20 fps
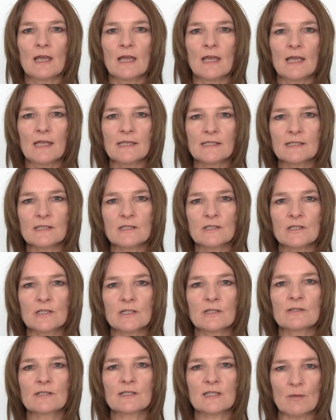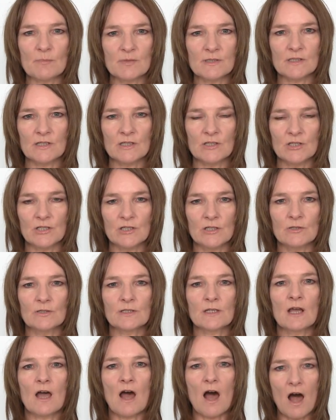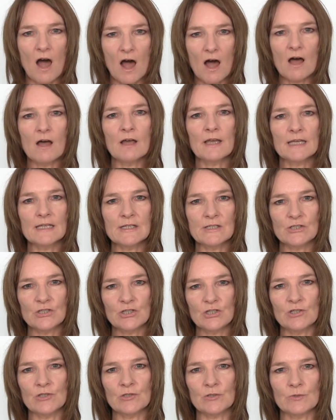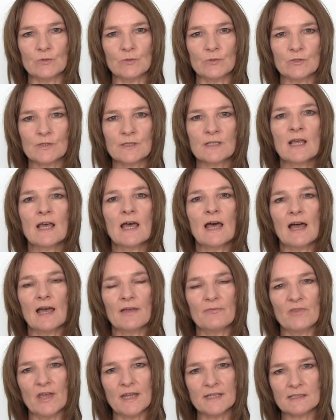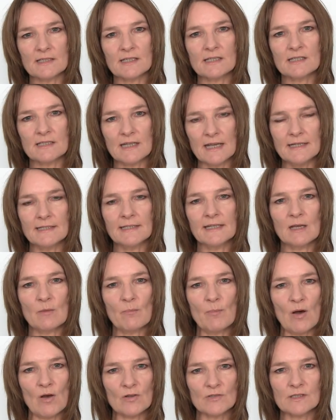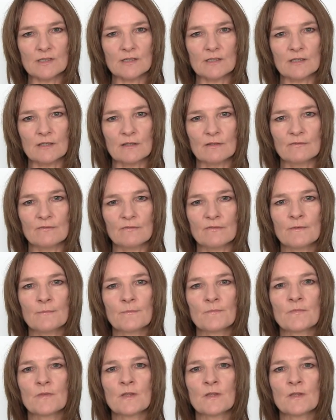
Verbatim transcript: is to substitute I choose and then stating a positive